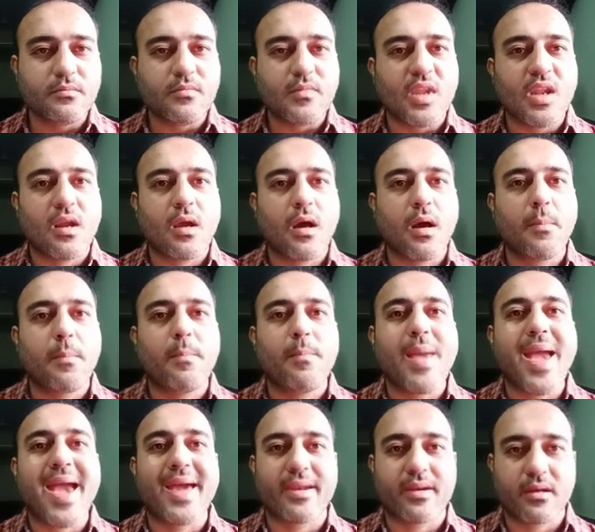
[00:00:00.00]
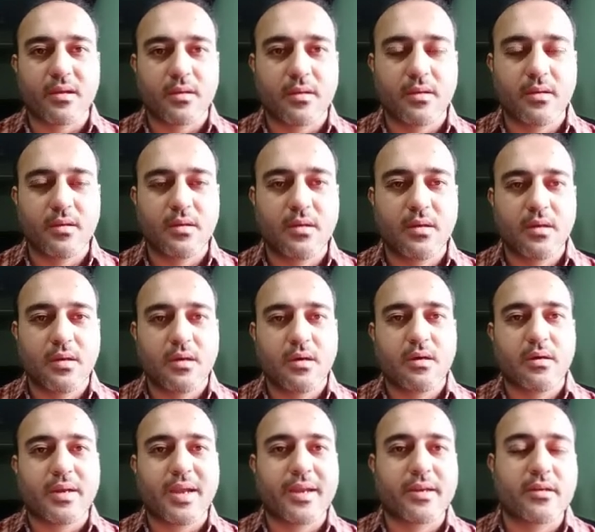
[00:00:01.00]
a bear,
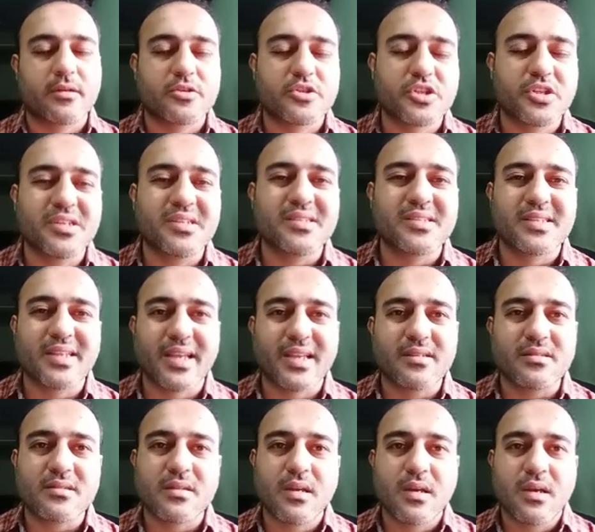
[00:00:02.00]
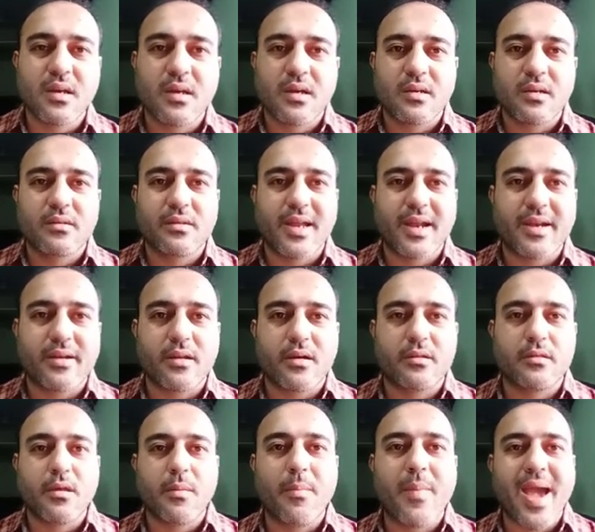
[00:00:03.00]
right? She says that the
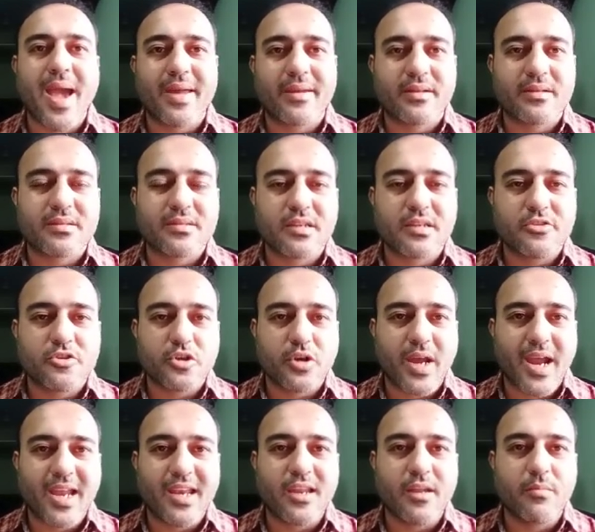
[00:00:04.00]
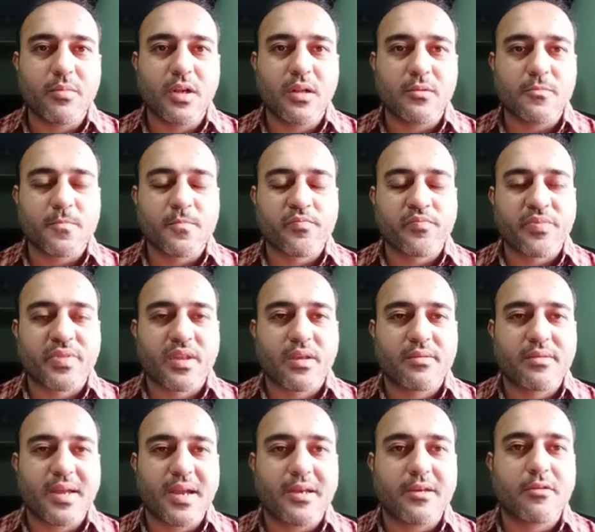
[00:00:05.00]
bear is such an animal
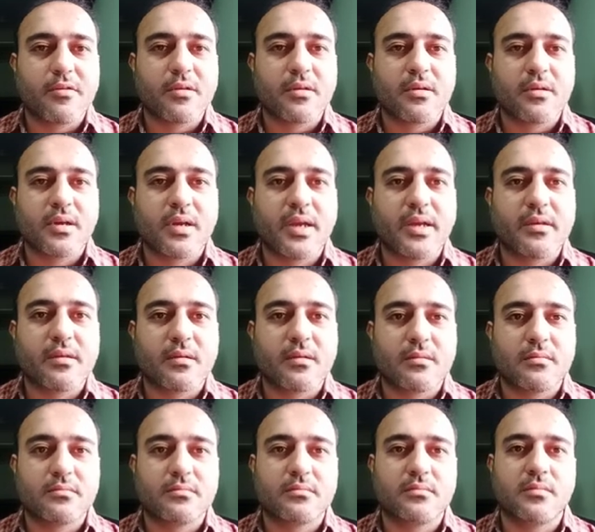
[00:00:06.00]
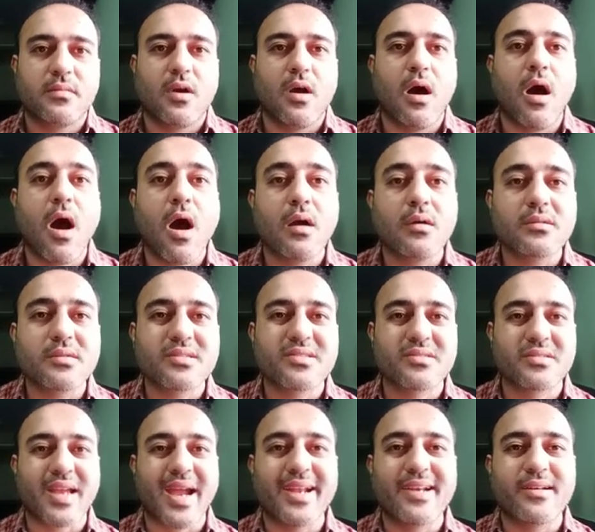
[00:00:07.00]
that it hugs
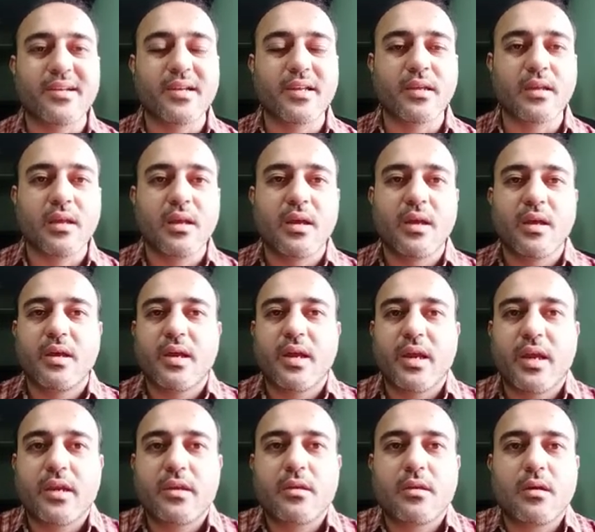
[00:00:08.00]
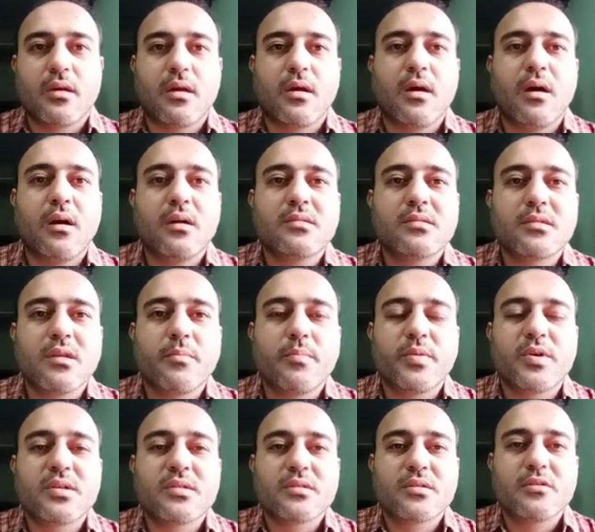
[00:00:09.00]
tightly, it hugs the
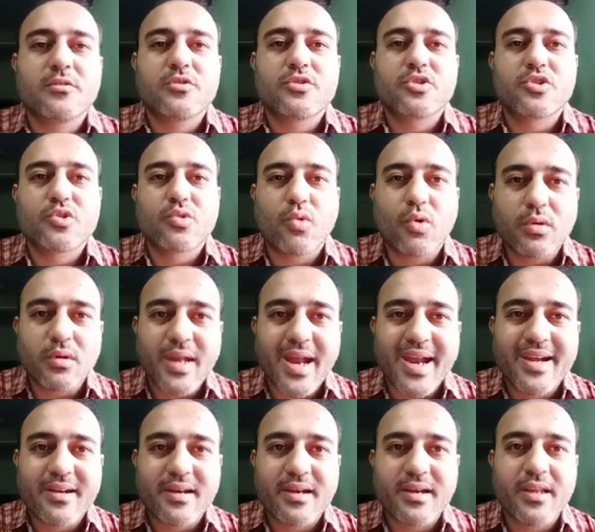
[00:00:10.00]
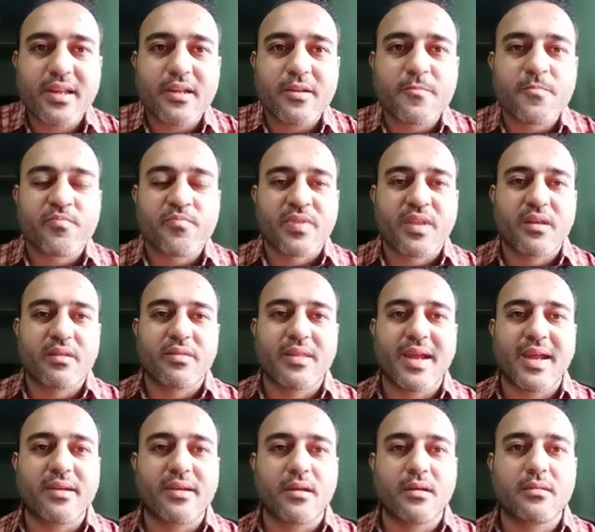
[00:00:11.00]
person so tightly
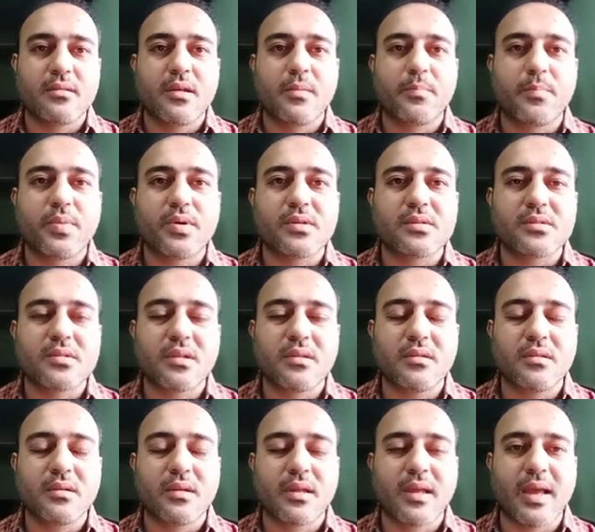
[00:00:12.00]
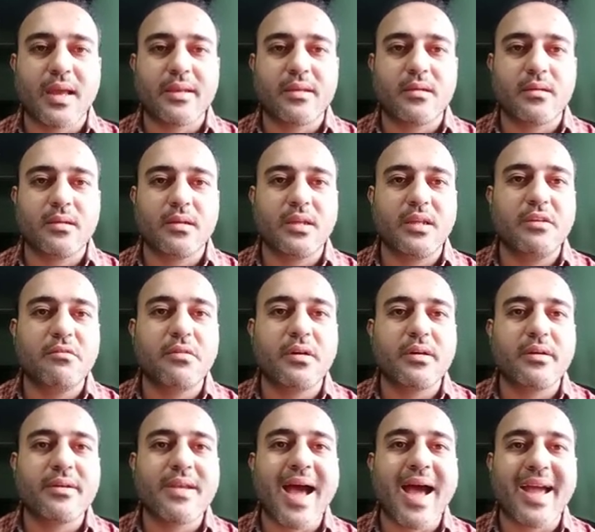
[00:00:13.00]
that the person can
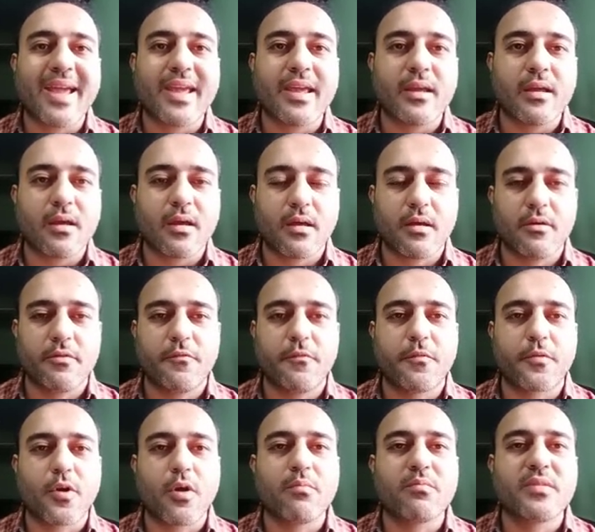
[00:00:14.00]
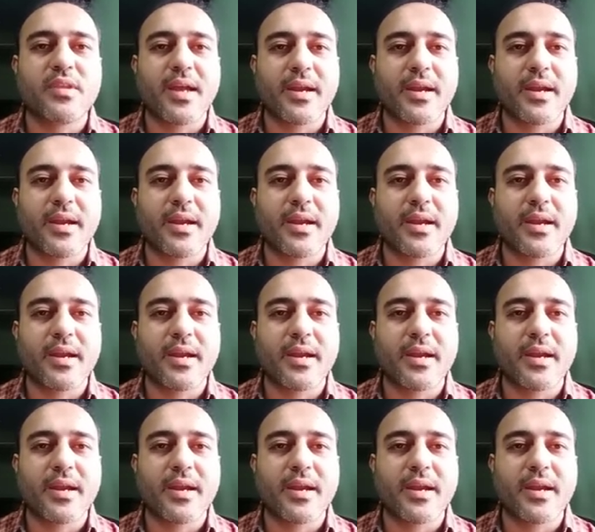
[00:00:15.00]
even die from that,